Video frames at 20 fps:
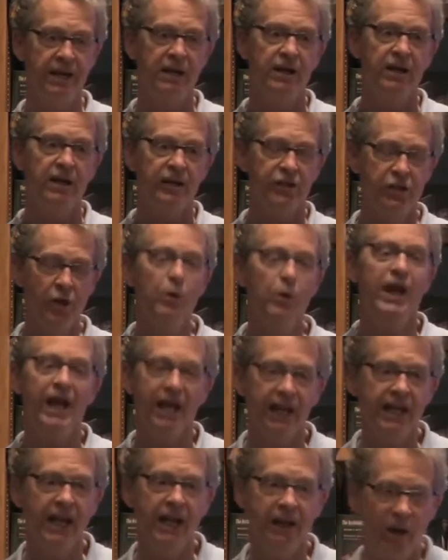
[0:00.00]
you
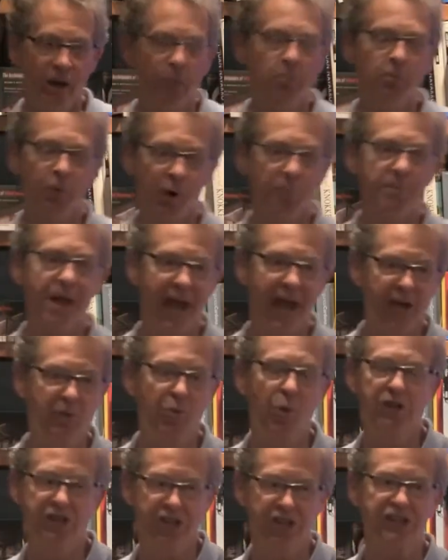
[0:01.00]
idiot, a mermaid
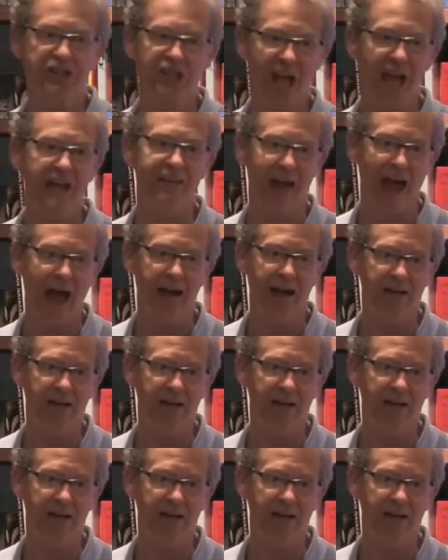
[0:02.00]
wouldn't say that.